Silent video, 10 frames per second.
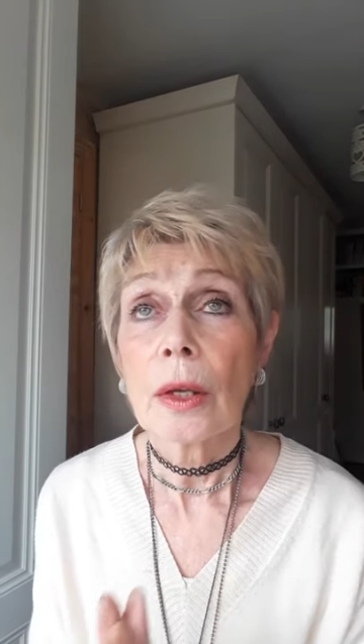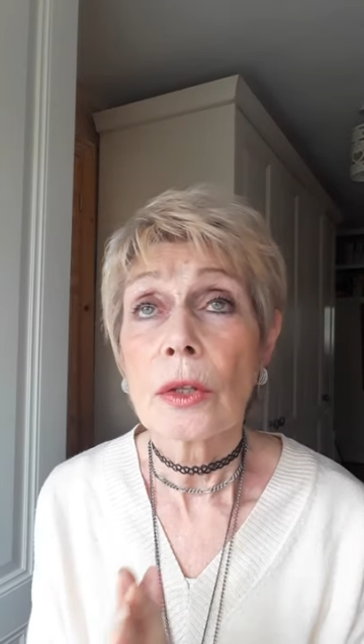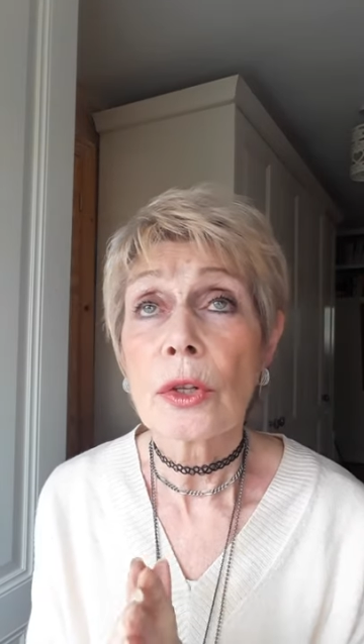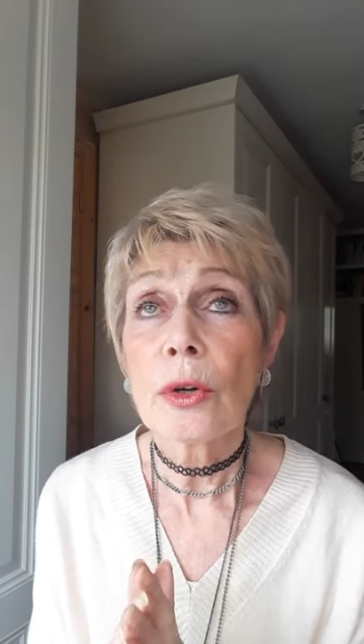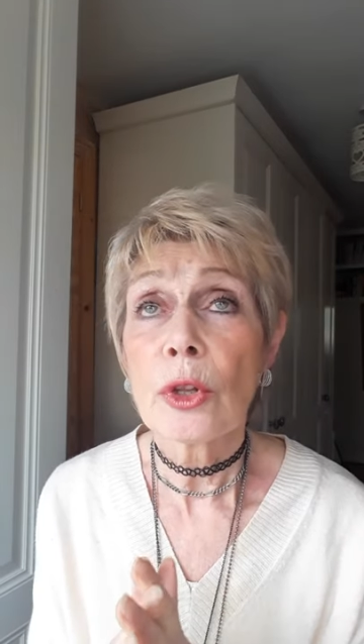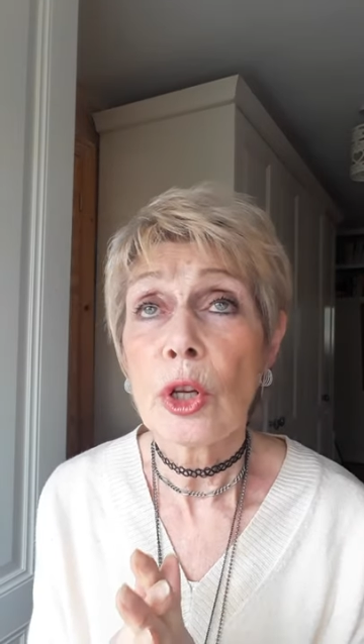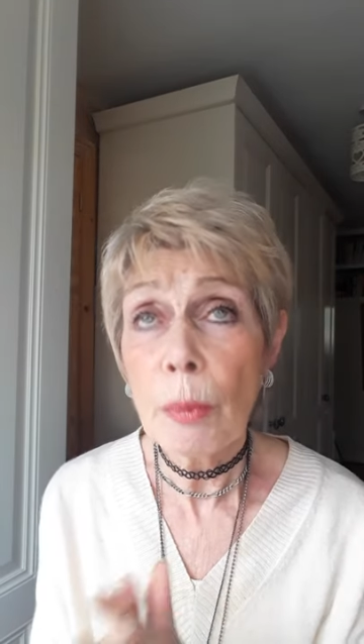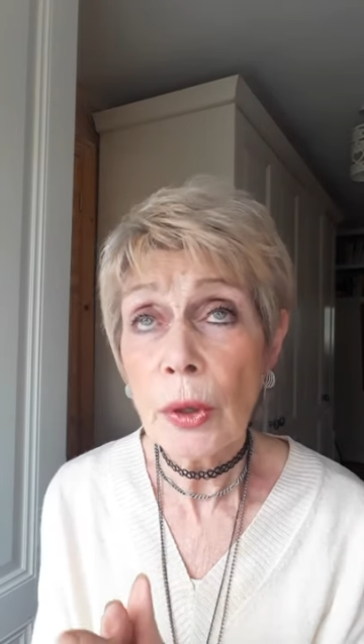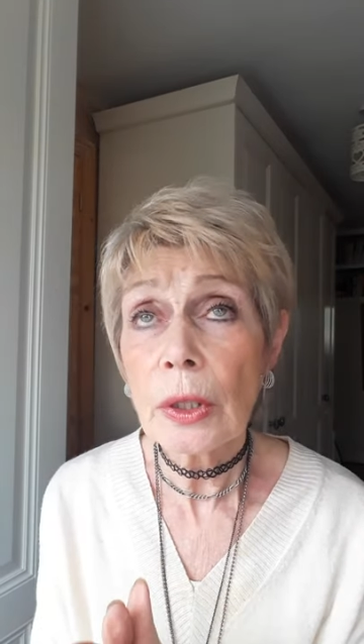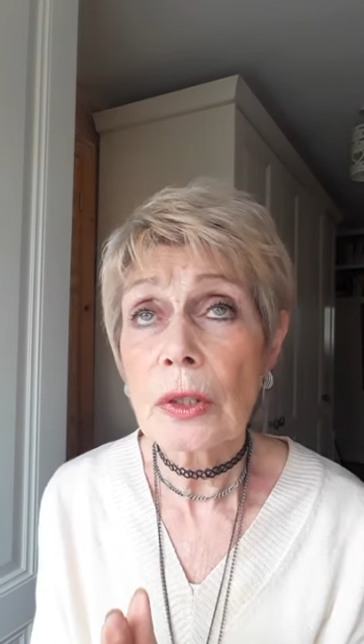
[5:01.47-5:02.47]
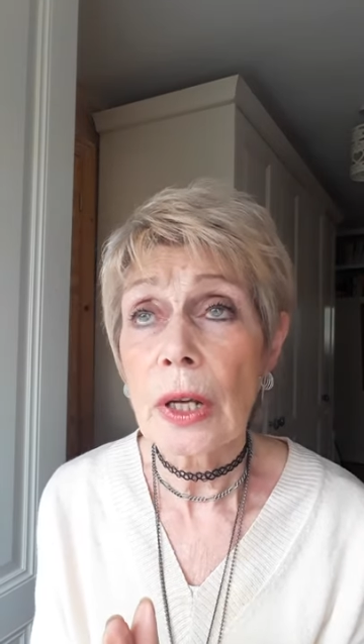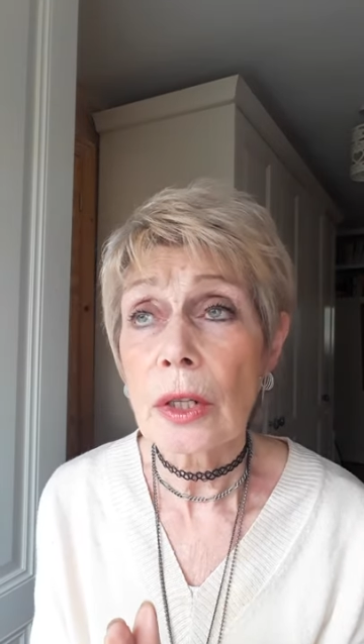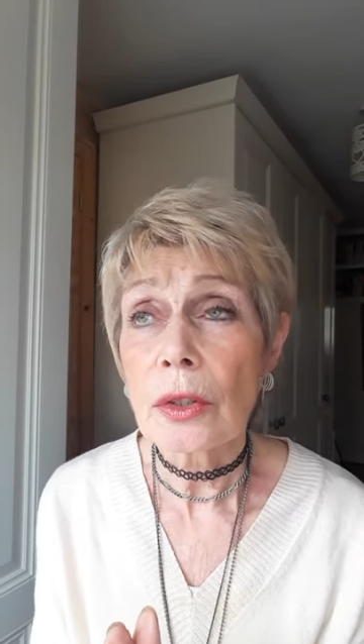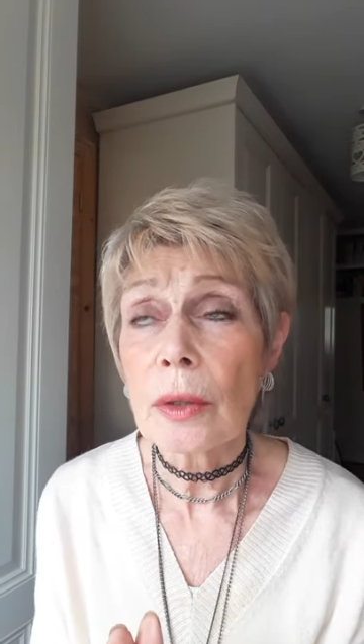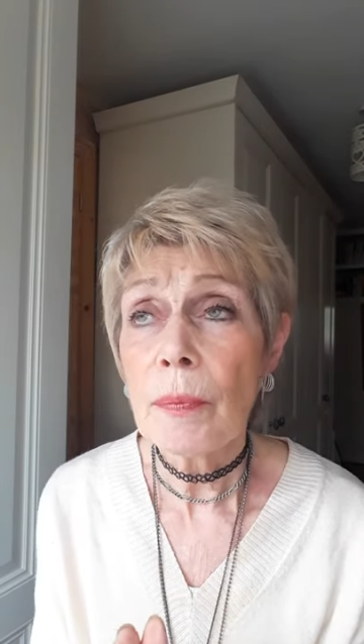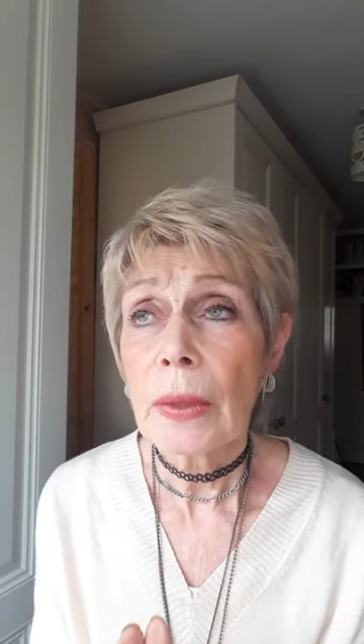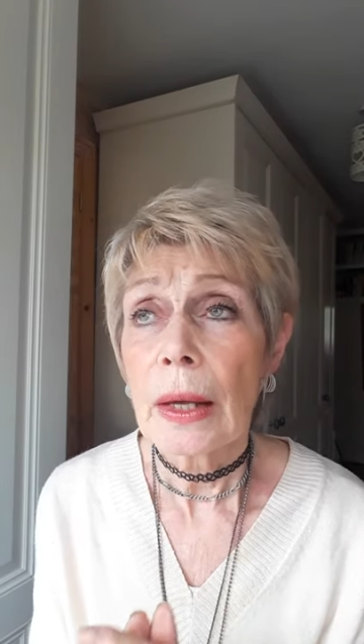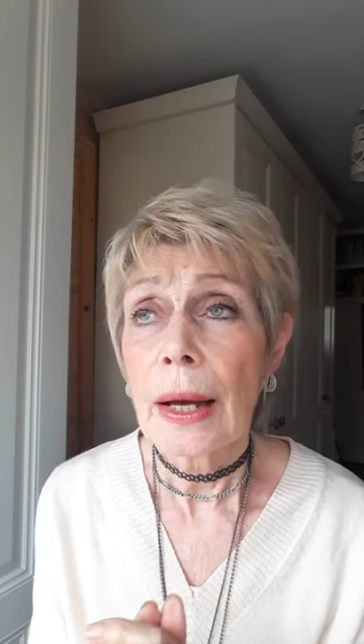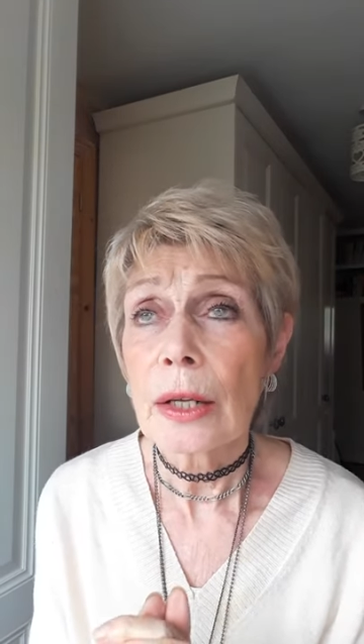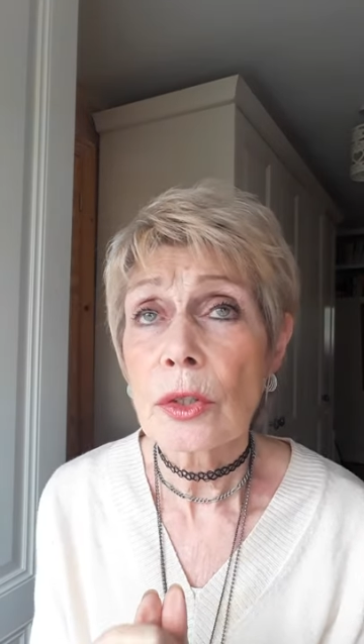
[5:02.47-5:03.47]
So the mnemonic section
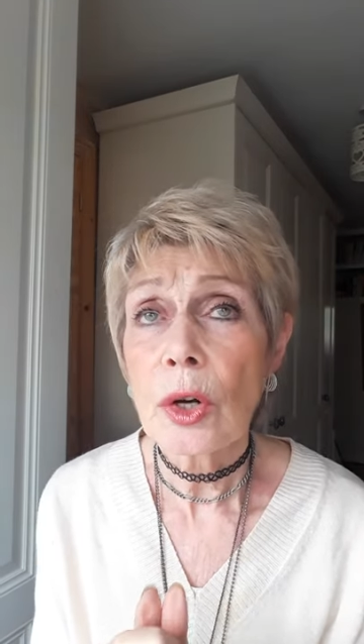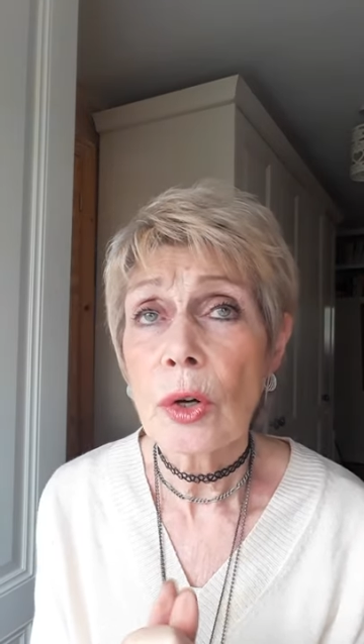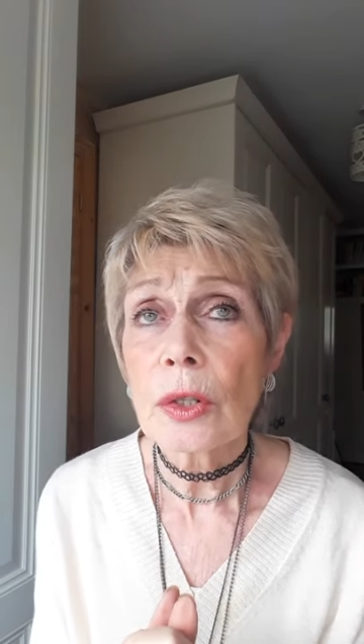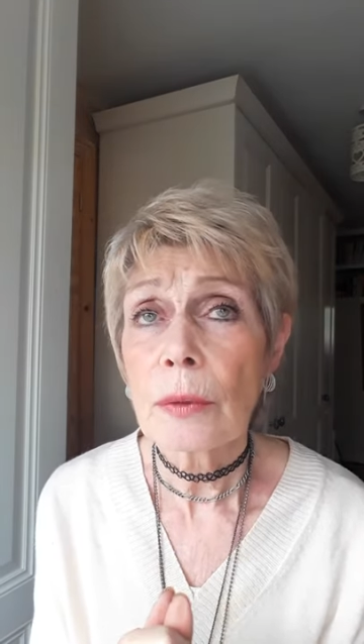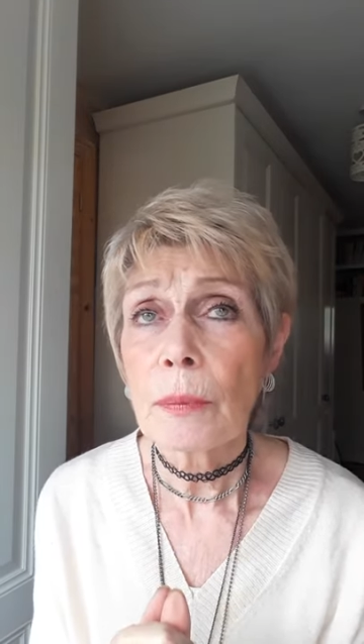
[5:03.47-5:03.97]
has got